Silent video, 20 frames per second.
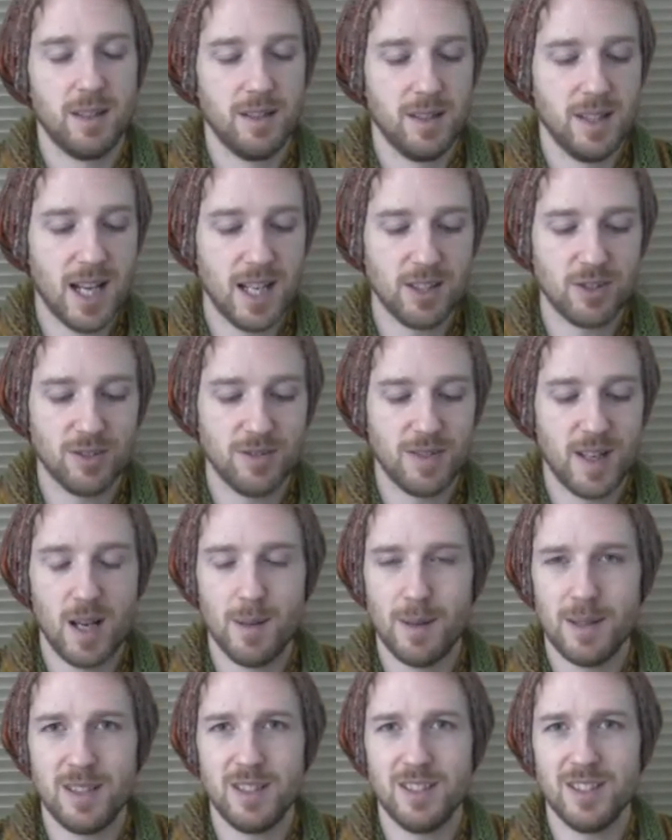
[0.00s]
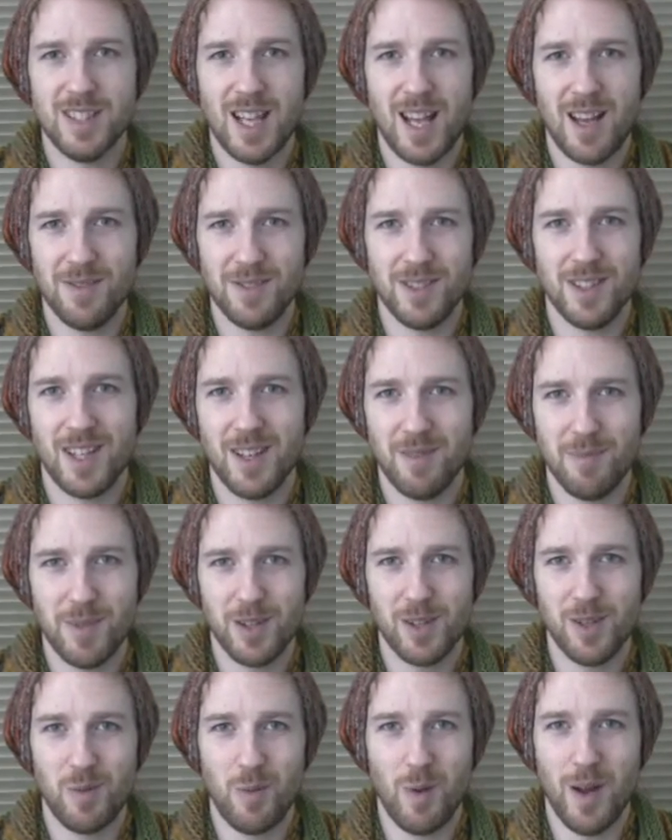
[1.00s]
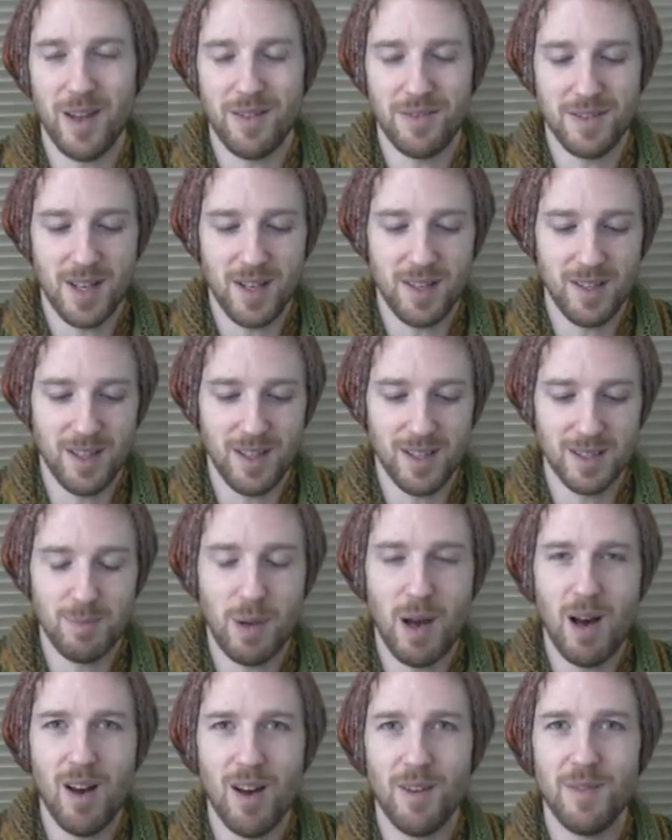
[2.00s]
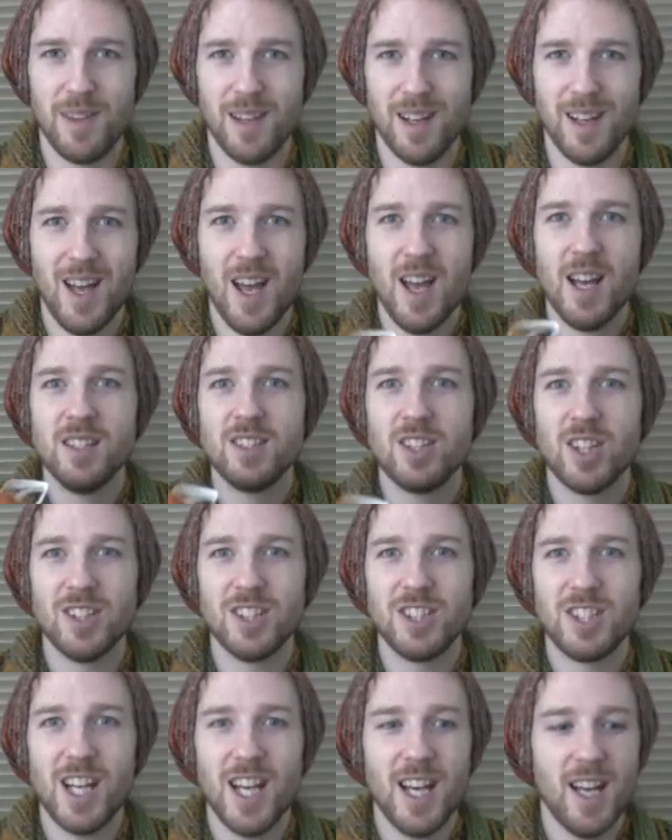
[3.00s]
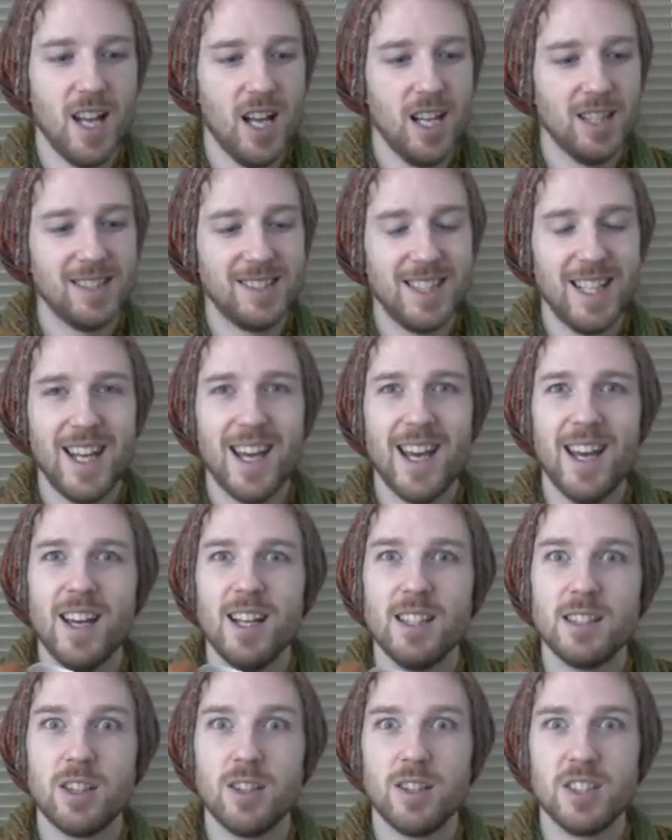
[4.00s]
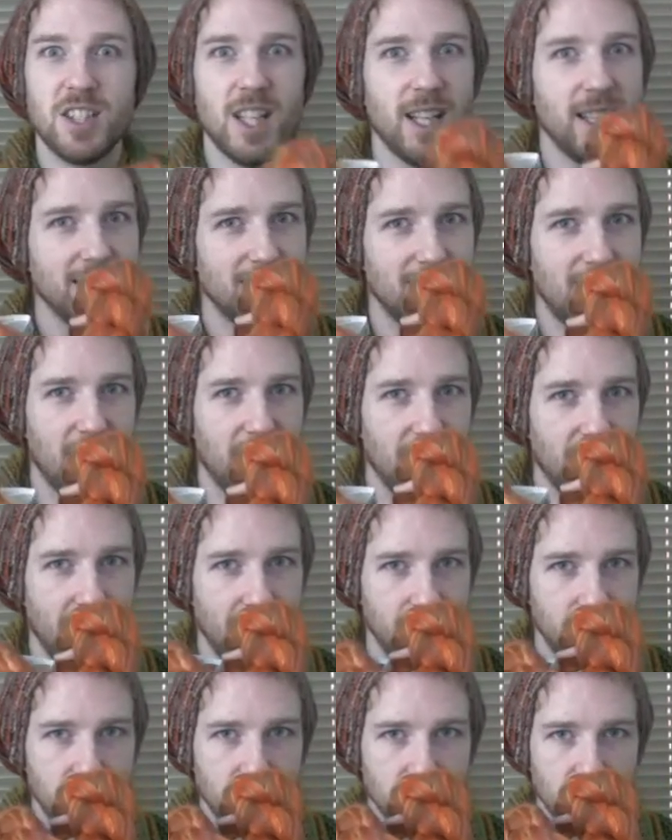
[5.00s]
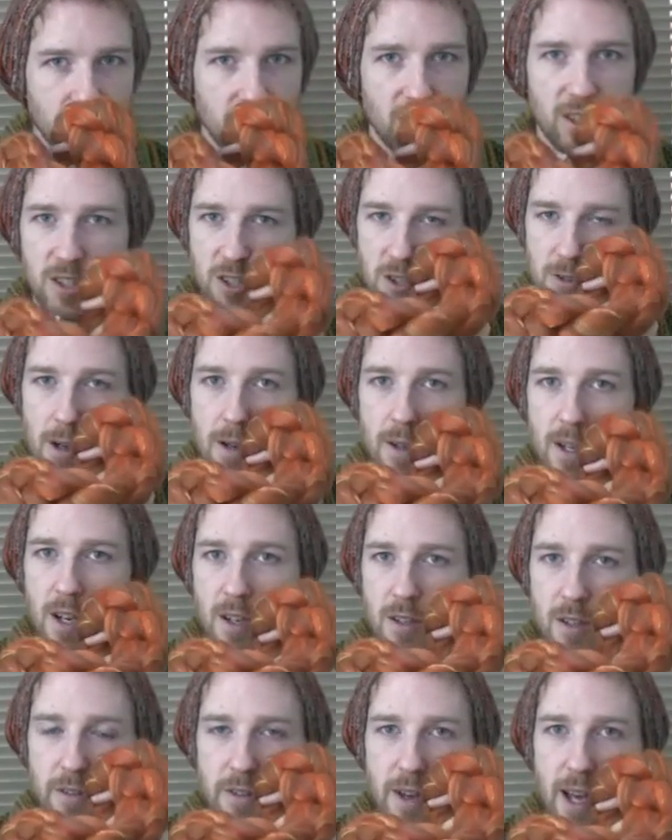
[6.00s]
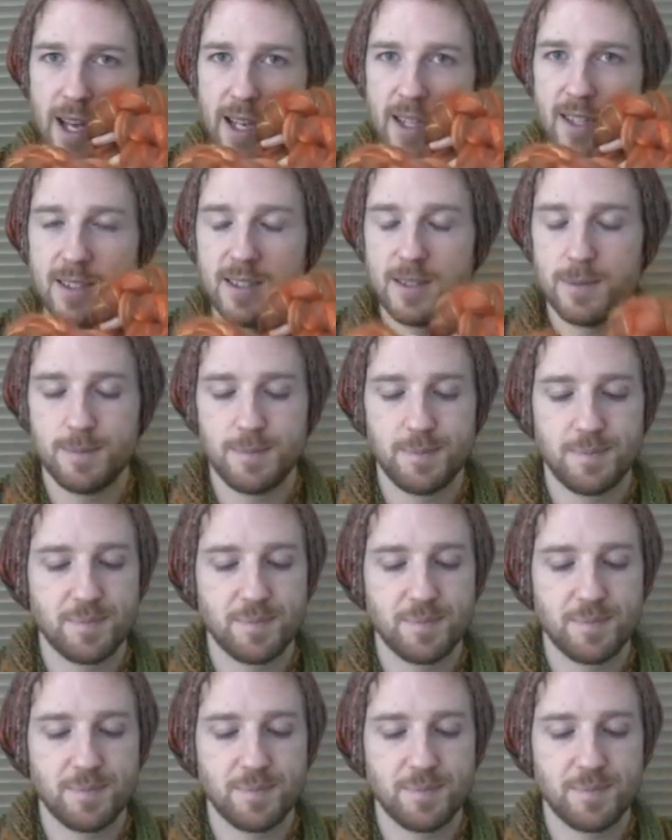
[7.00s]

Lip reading: Natural fibres, you just have to give them a good whiff, don't you? It's part of the touch it, see it, touch it, sniff it, stroke it on your face.